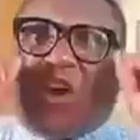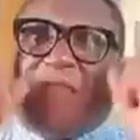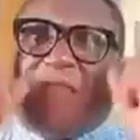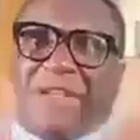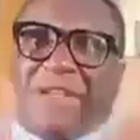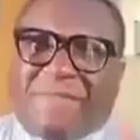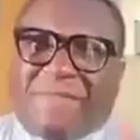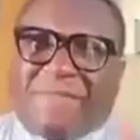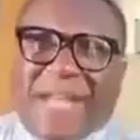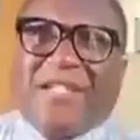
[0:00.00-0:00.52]
of
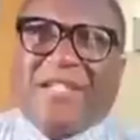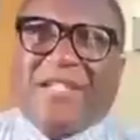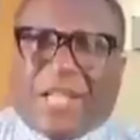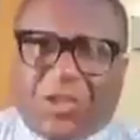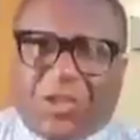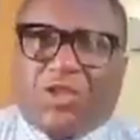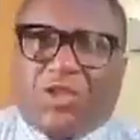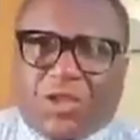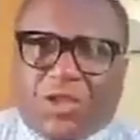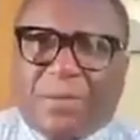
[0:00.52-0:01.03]

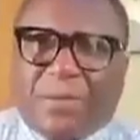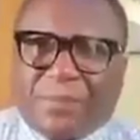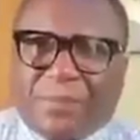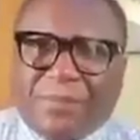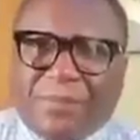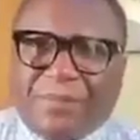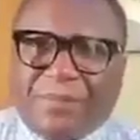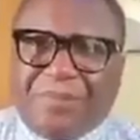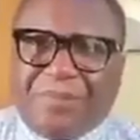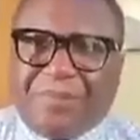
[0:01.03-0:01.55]
advantage
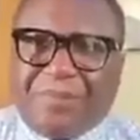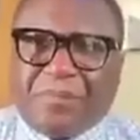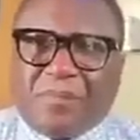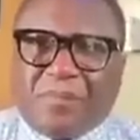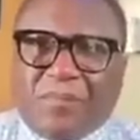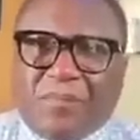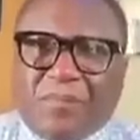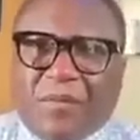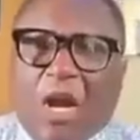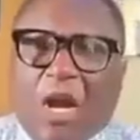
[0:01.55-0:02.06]

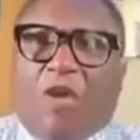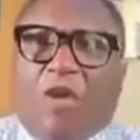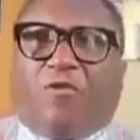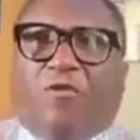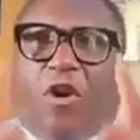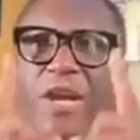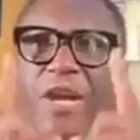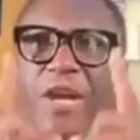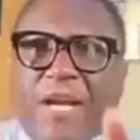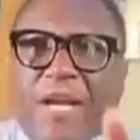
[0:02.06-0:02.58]

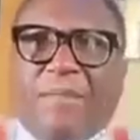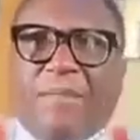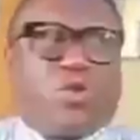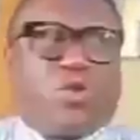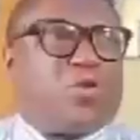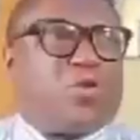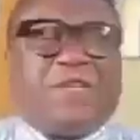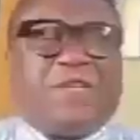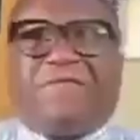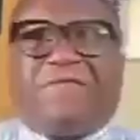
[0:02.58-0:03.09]
for him
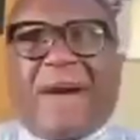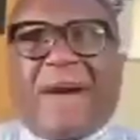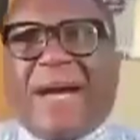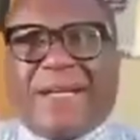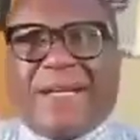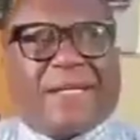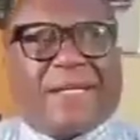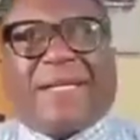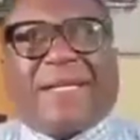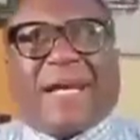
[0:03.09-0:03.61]
to
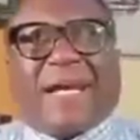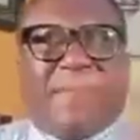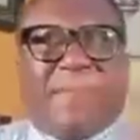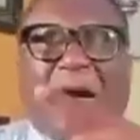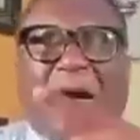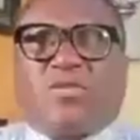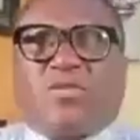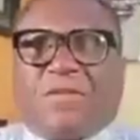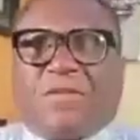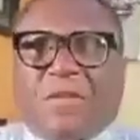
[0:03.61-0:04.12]
defiantly come
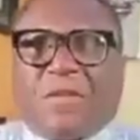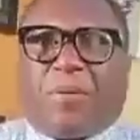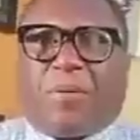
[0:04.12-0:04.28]
out of the